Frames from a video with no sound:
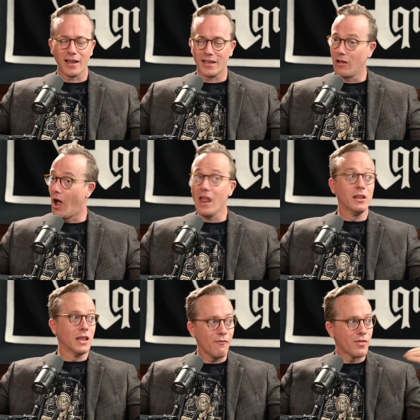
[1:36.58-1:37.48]
And I
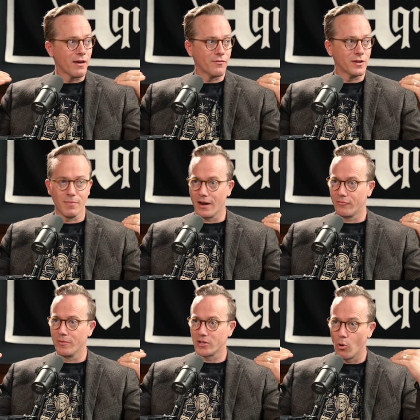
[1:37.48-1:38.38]
love that
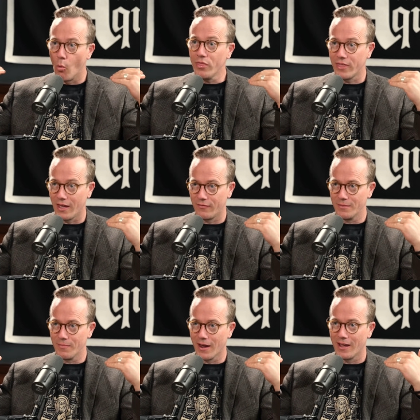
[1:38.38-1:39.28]
feedback because I want that
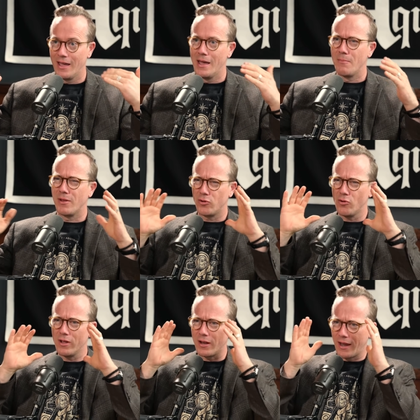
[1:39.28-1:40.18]
feedback. But if
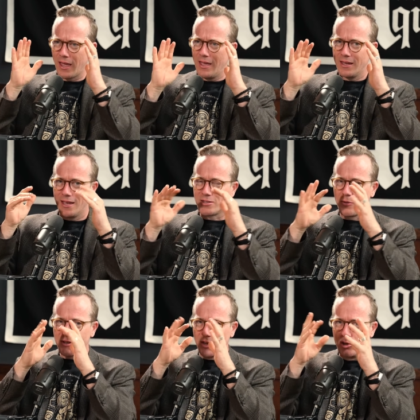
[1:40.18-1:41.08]
you're like, it's
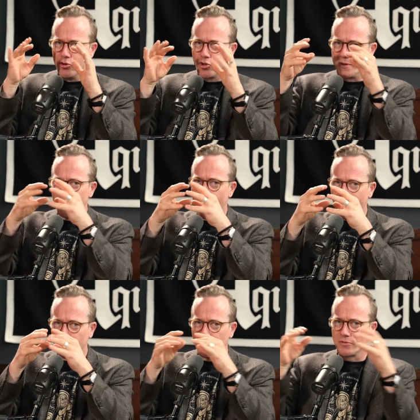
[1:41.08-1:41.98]
almost like YouTube is a
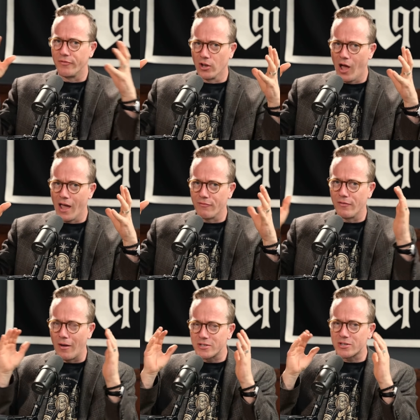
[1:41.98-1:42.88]
microcosm for life.
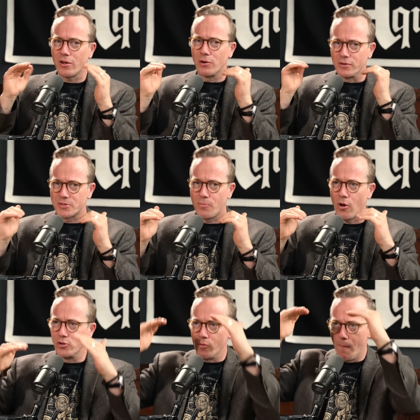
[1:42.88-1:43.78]
If I'm just going to
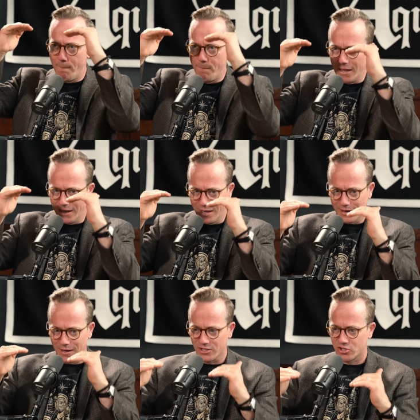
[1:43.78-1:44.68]
respond to a
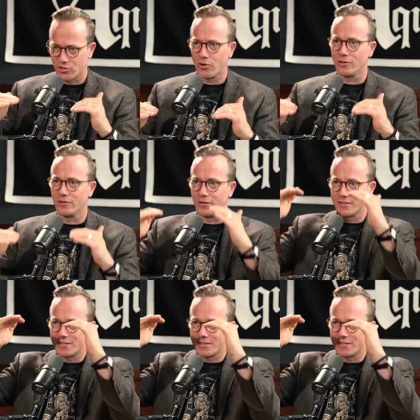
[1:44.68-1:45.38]
billion external